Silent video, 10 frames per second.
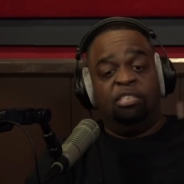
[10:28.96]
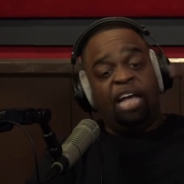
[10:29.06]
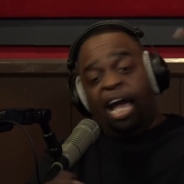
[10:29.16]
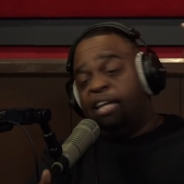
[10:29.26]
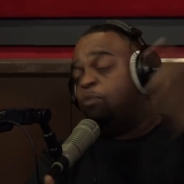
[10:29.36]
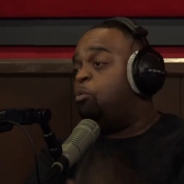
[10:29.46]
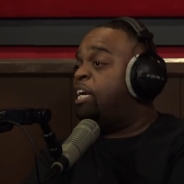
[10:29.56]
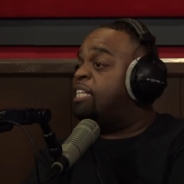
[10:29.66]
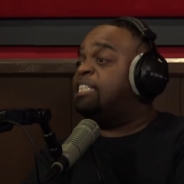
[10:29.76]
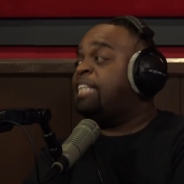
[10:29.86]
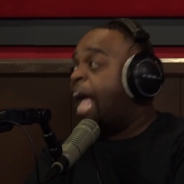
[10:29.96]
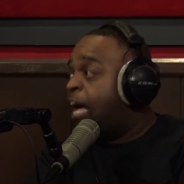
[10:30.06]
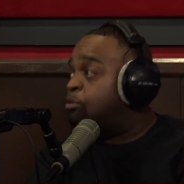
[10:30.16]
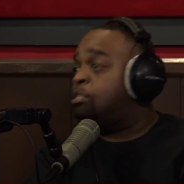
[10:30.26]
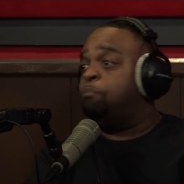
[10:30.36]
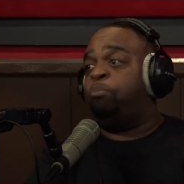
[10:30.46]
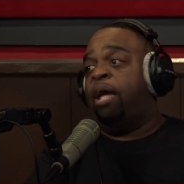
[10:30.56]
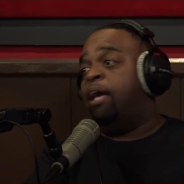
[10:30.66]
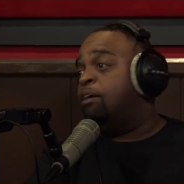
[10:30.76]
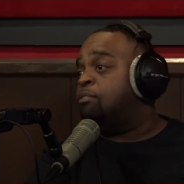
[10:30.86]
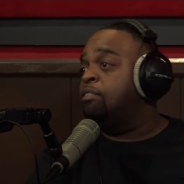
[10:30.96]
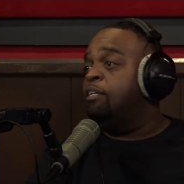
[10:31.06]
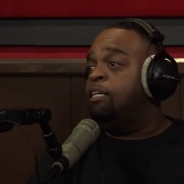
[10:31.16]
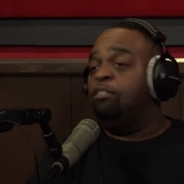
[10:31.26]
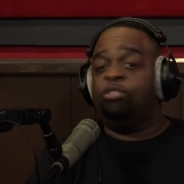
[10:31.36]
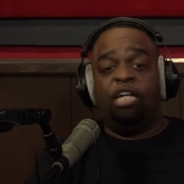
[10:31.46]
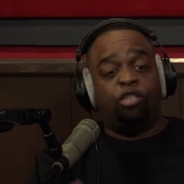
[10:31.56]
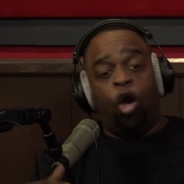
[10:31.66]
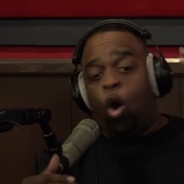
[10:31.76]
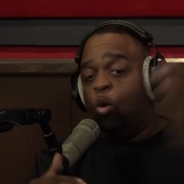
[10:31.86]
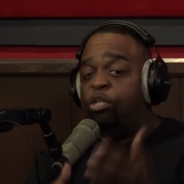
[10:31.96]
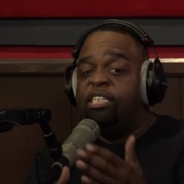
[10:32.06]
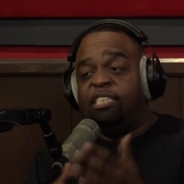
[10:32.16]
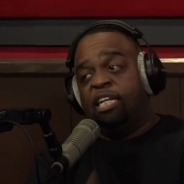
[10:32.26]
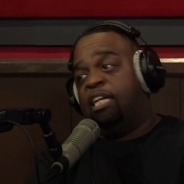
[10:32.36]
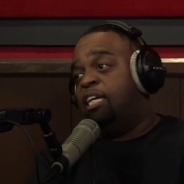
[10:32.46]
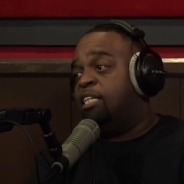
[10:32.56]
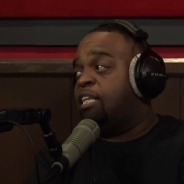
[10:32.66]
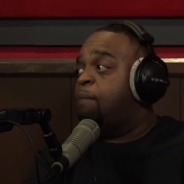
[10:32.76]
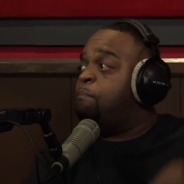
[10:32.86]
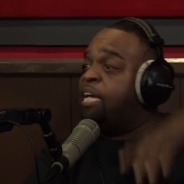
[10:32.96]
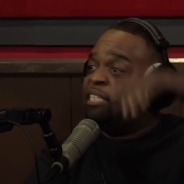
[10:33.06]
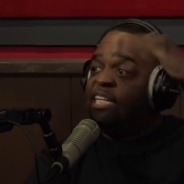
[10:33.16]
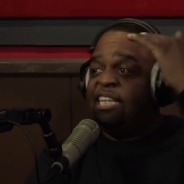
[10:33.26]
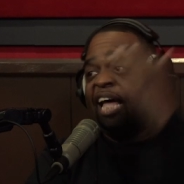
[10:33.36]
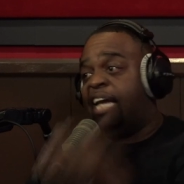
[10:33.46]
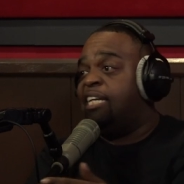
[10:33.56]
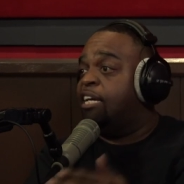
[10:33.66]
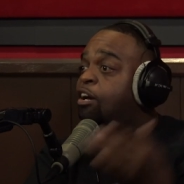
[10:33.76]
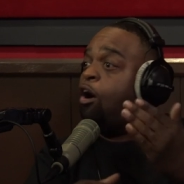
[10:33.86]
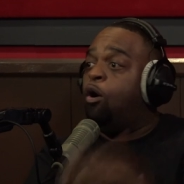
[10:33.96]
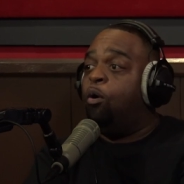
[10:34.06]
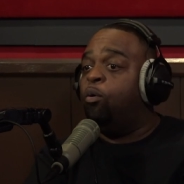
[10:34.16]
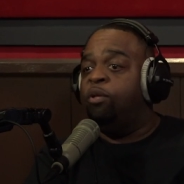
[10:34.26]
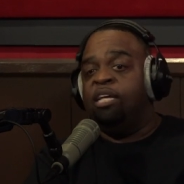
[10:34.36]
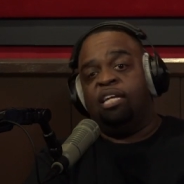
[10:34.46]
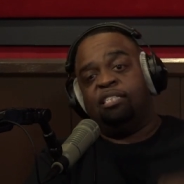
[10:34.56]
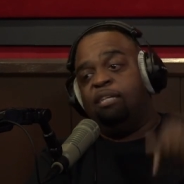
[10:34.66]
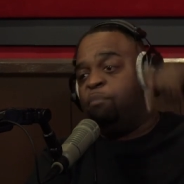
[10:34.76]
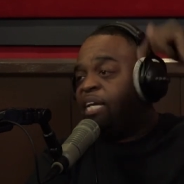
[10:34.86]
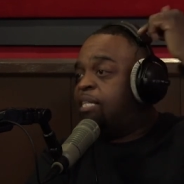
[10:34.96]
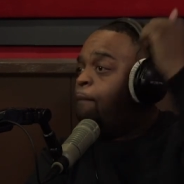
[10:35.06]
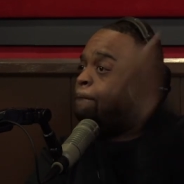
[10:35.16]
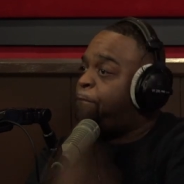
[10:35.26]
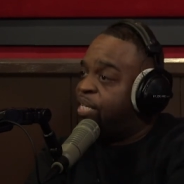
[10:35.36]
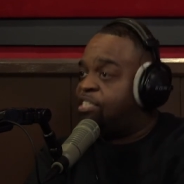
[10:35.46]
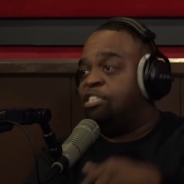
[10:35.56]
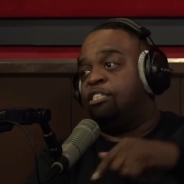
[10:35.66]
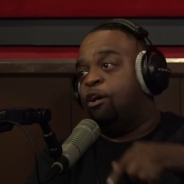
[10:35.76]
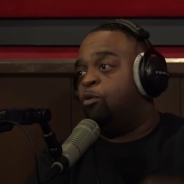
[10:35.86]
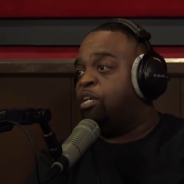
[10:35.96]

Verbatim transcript: Tiger weigh a thousand pounds." He's like, the only thing that make the lion cold is he make them bitches go